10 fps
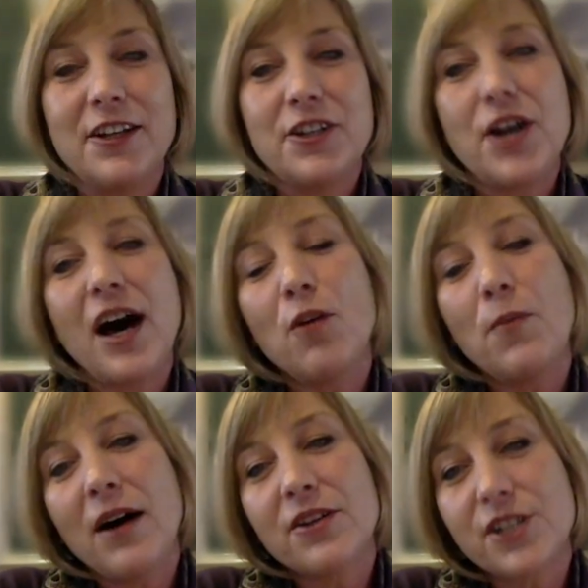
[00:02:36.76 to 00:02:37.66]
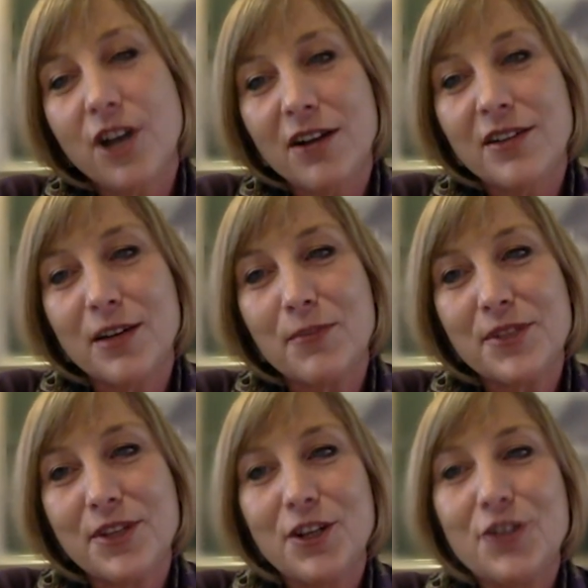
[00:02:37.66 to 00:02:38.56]
to help our
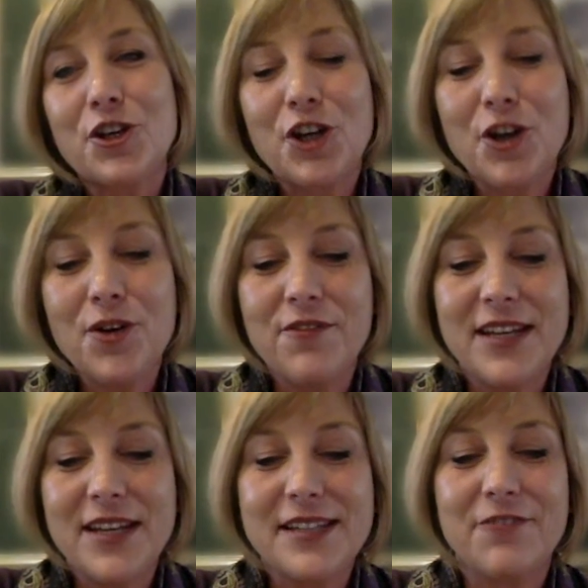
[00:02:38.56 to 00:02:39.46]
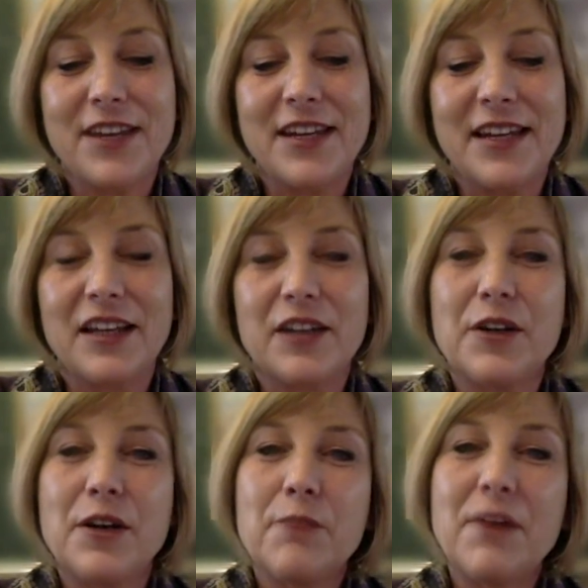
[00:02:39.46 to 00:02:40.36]
startups secure investor funding
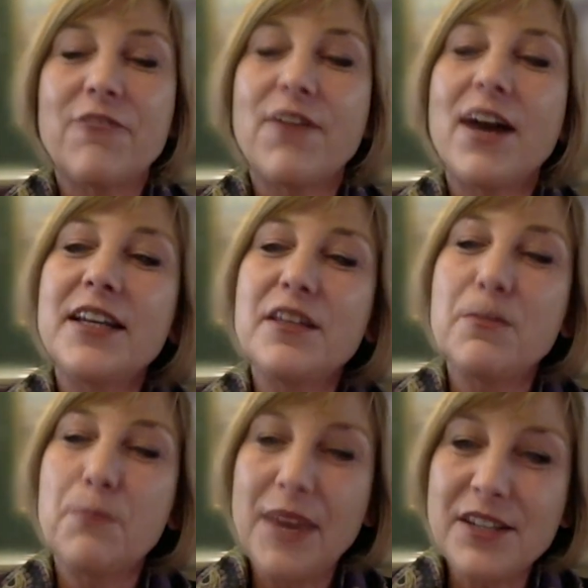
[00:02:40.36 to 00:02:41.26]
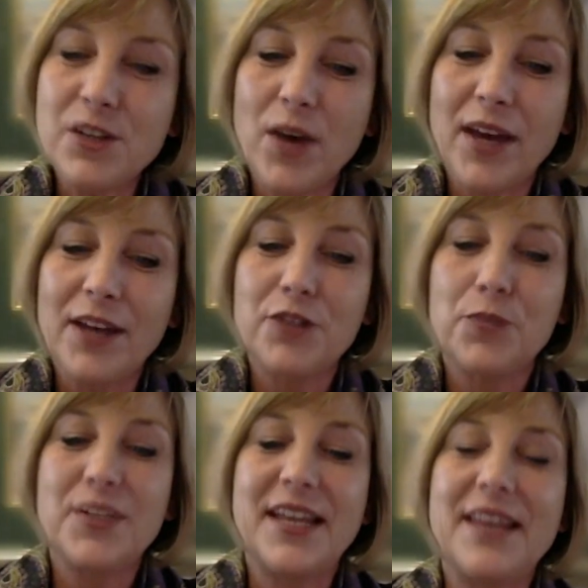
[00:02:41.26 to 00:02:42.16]
by finding the best way to
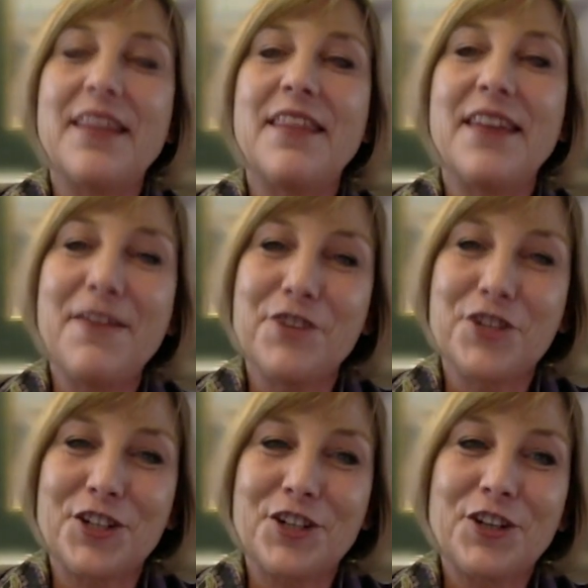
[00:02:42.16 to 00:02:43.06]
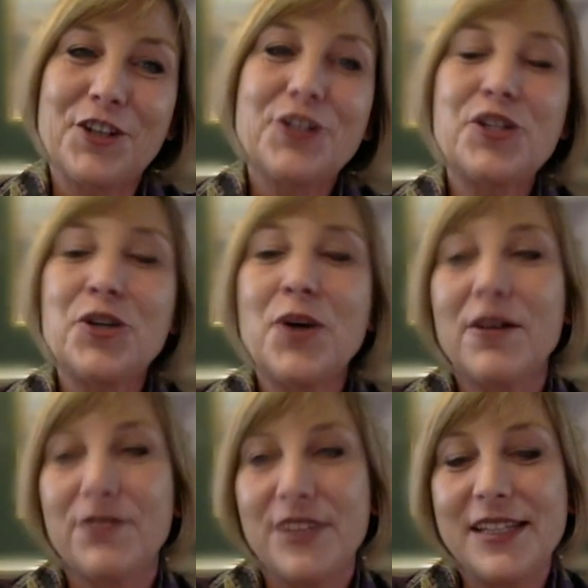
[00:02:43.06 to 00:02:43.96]
present their vision to
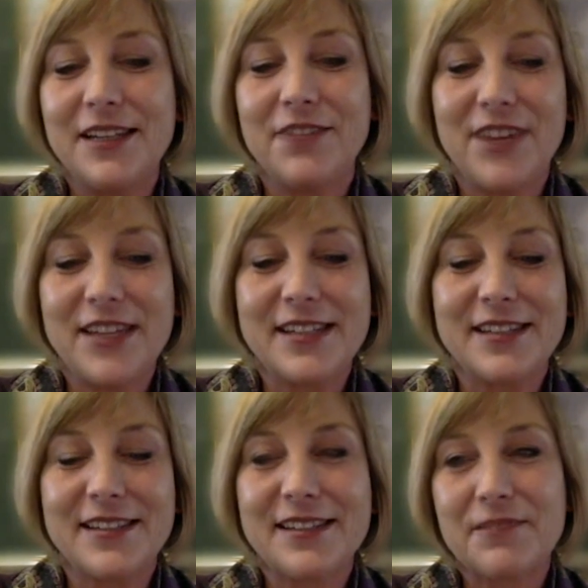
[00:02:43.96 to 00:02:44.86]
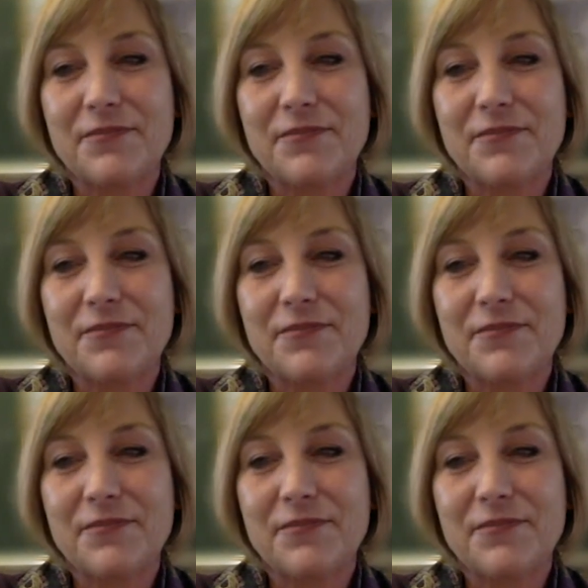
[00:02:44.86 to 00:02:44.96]
our VC investors.